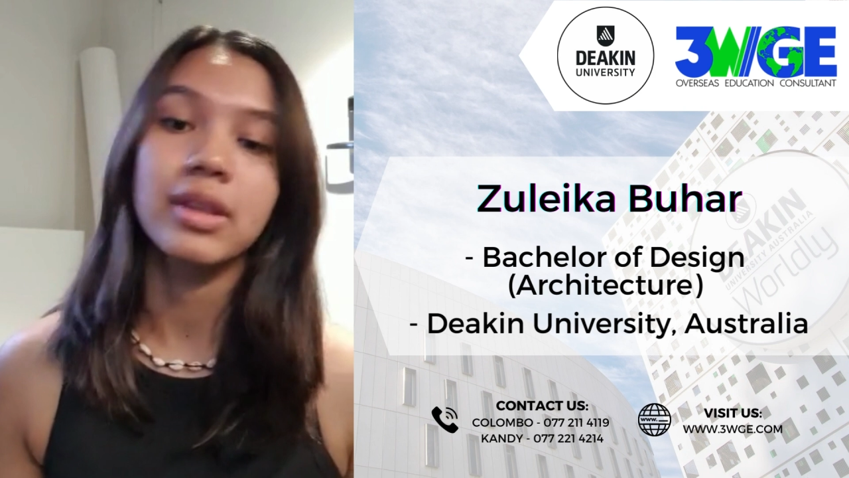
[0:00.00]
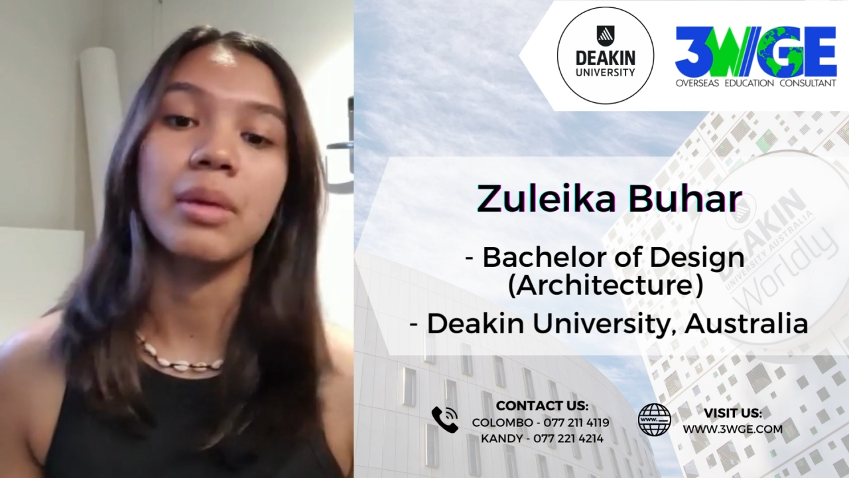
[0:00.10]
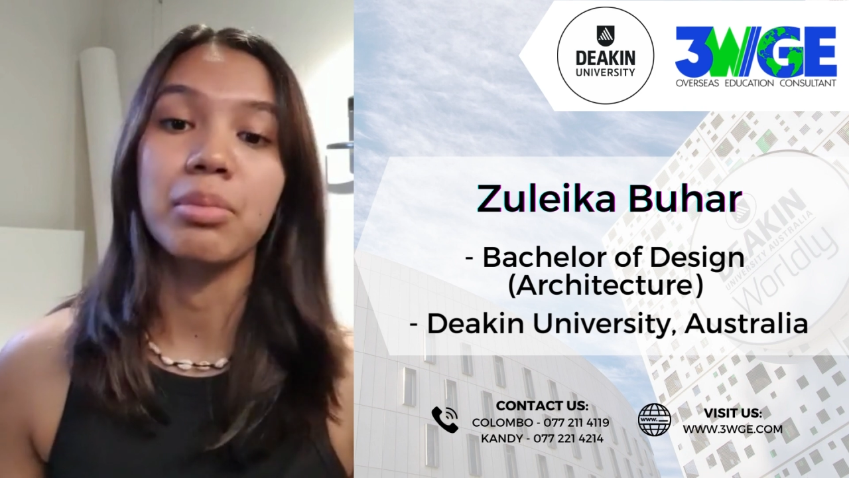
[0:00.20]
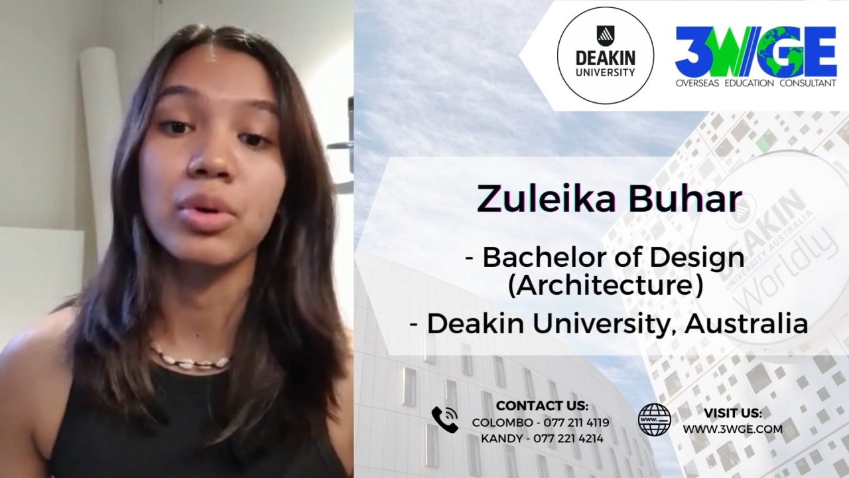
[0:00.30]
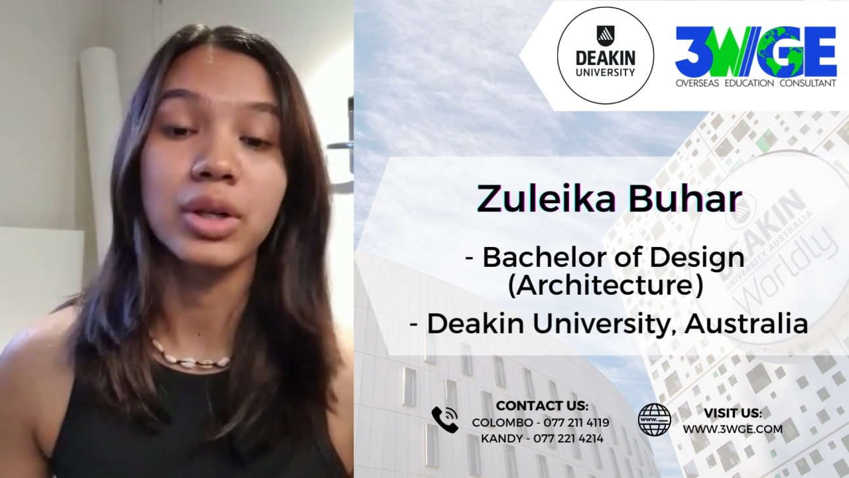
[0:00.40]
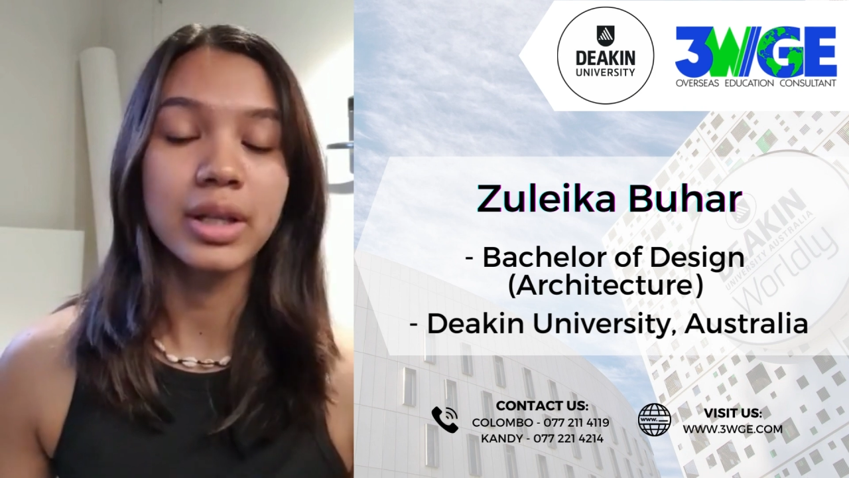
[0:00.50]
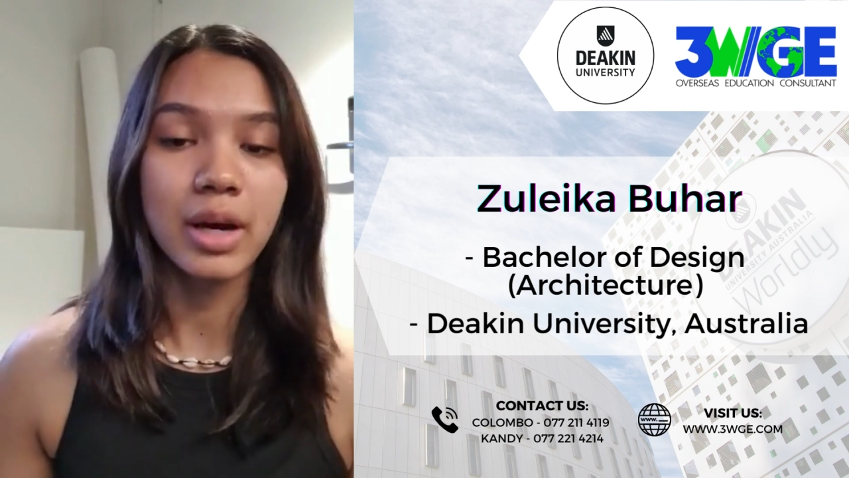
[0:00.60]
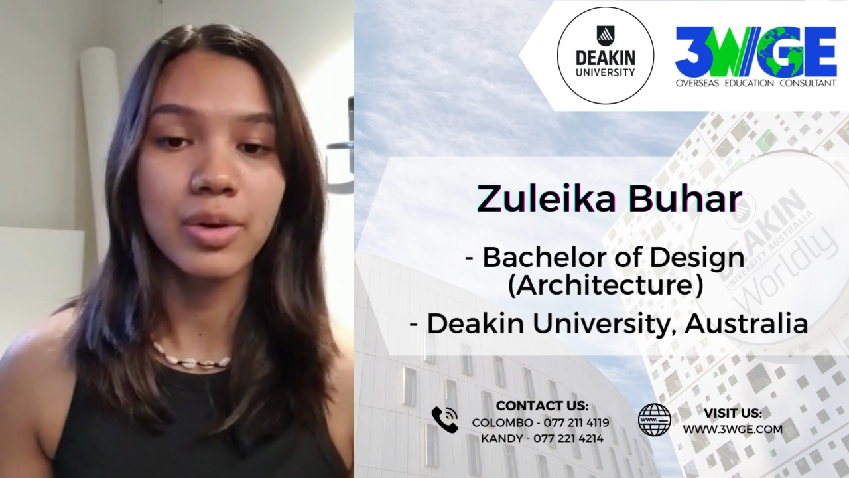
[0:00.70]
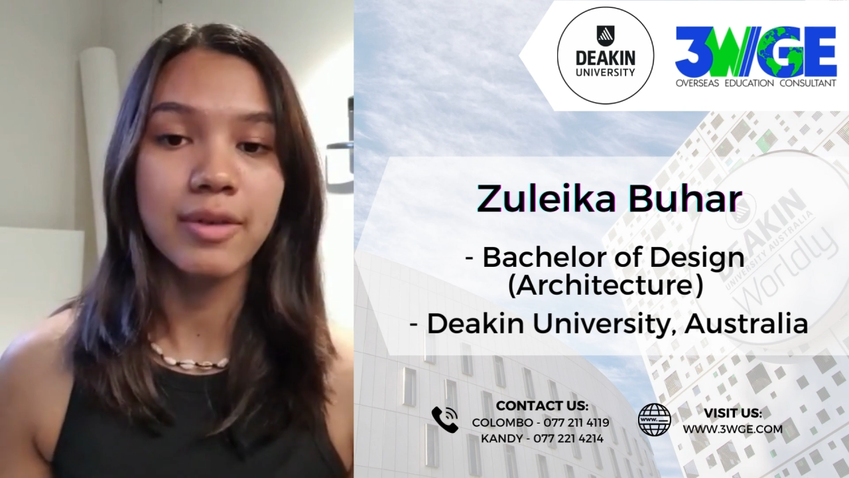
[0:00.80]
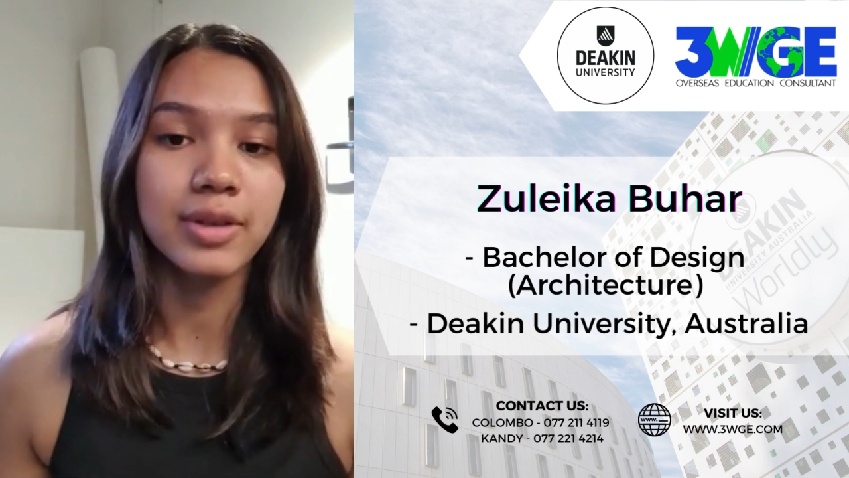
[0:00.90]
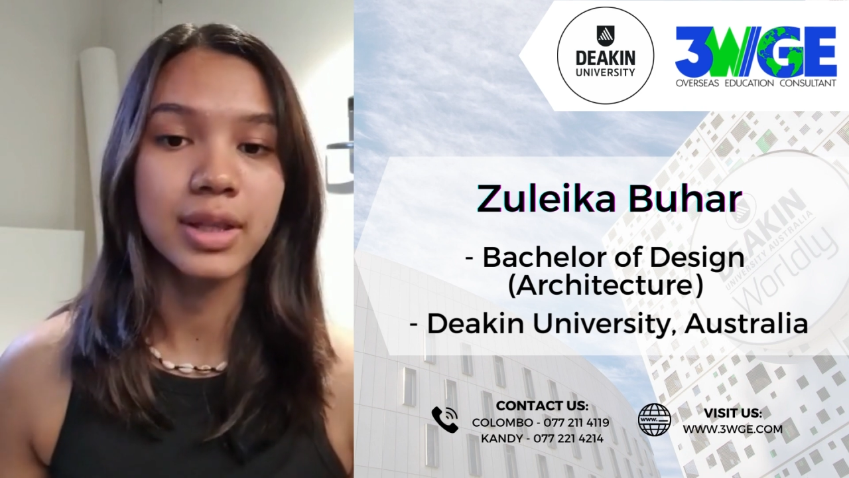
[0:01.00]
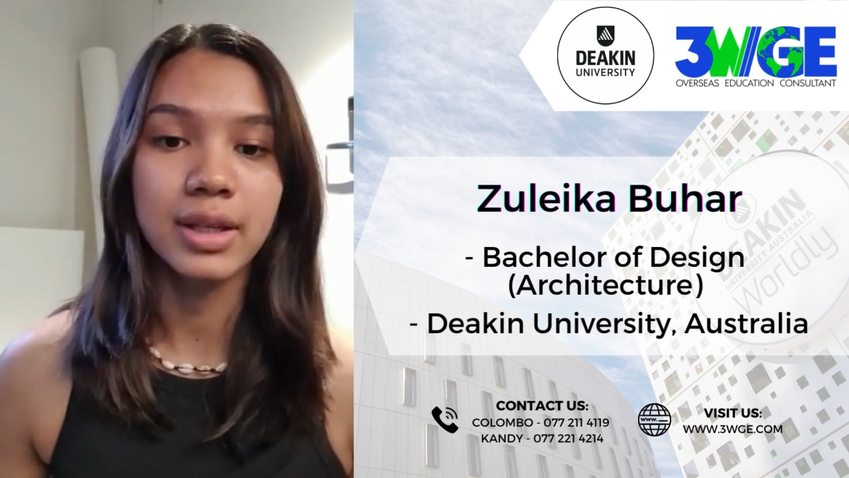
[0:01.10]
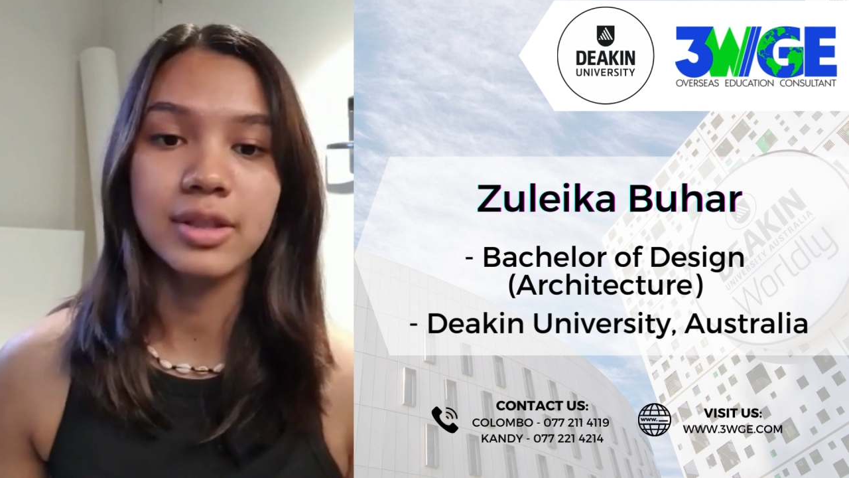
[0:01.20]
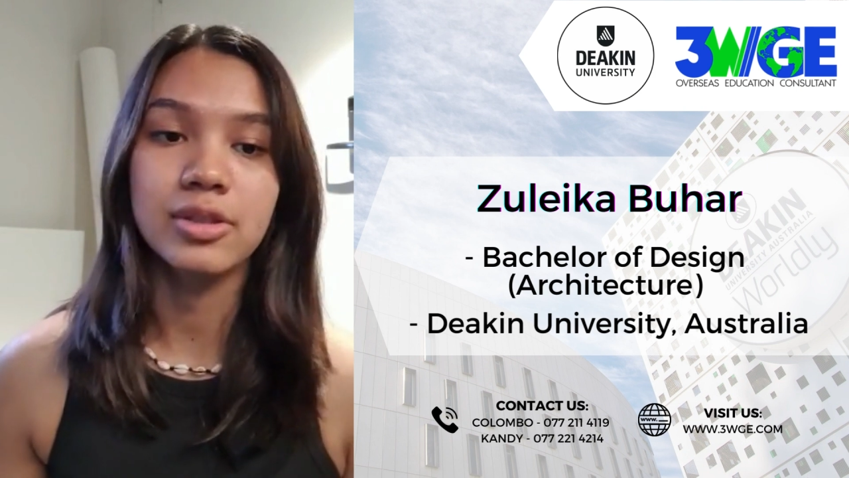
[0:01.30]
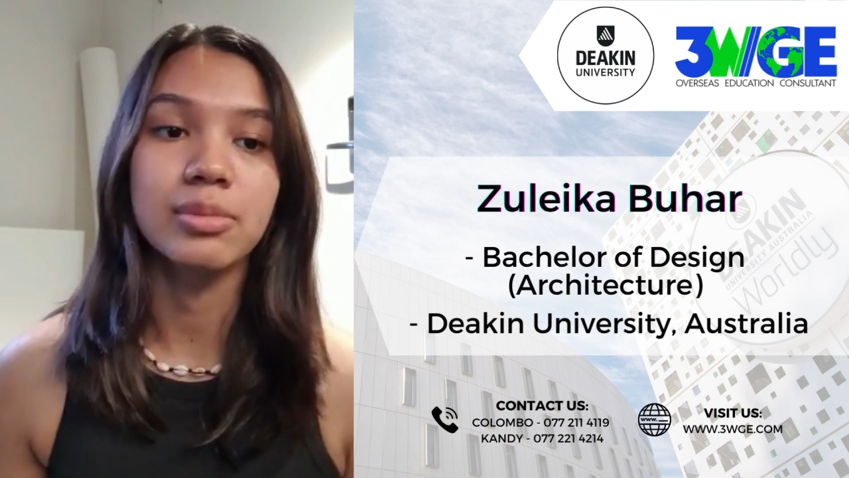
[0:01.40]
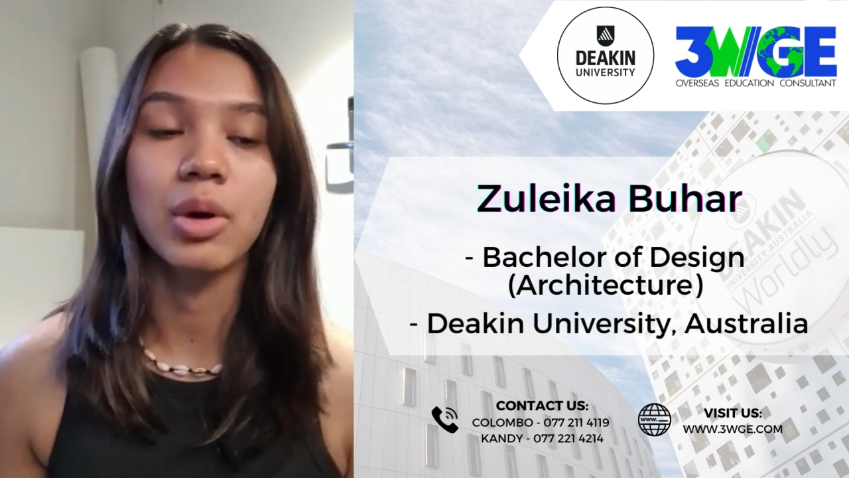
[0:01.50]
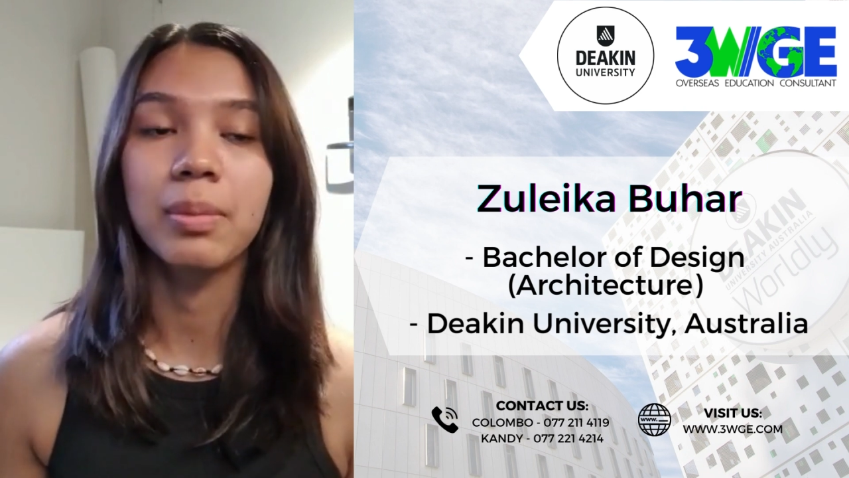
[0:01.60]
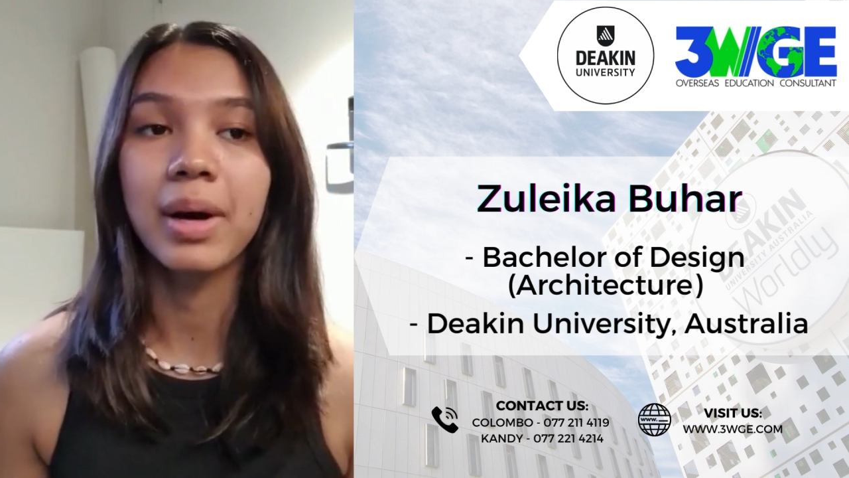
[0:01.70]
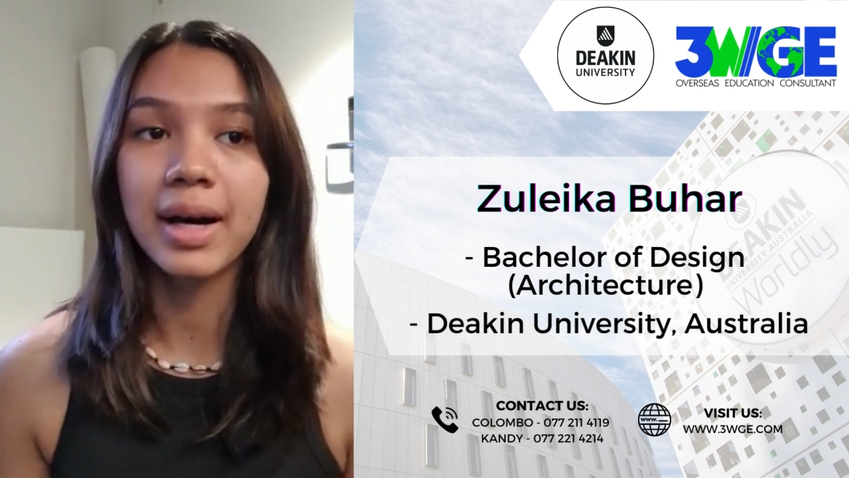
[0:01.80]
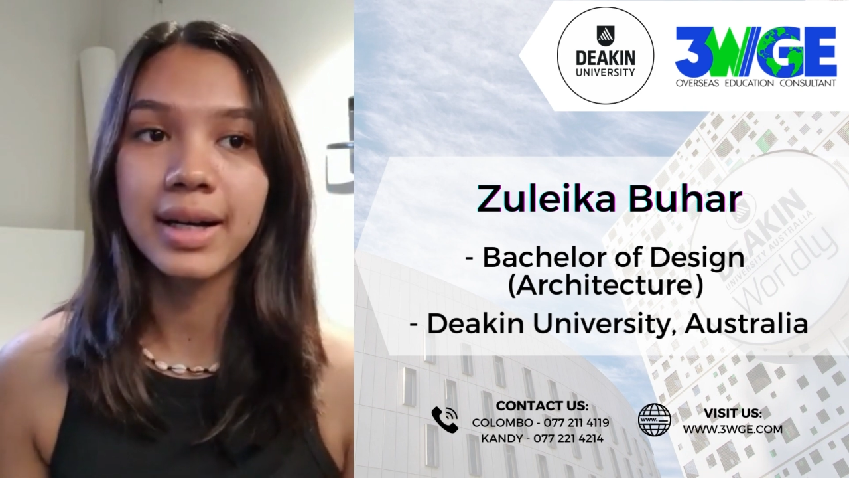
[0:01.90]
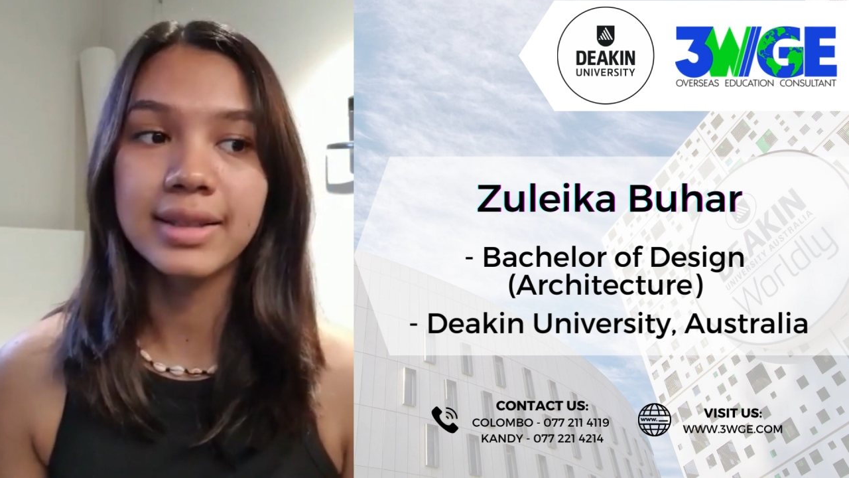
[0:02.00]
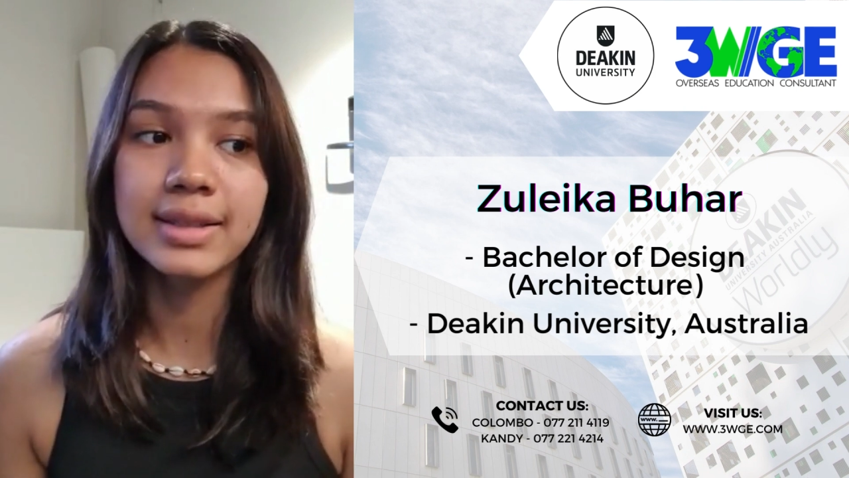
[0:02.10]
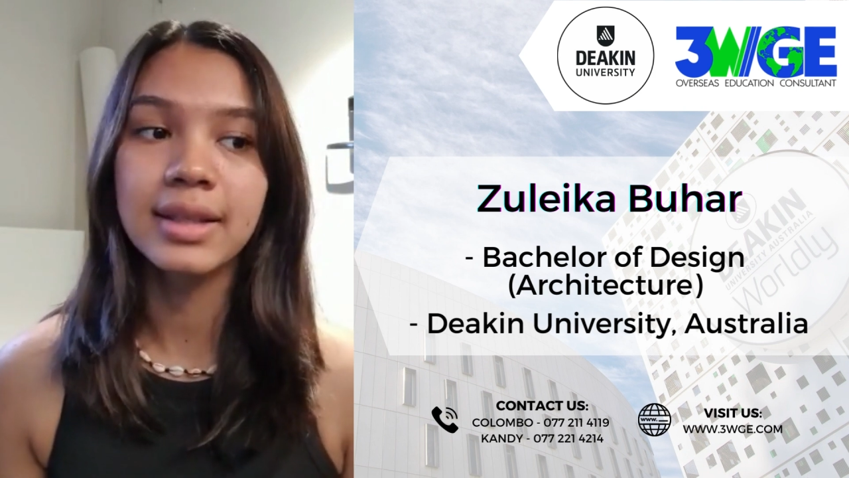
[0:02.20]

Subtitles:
They broke down everything into small parts,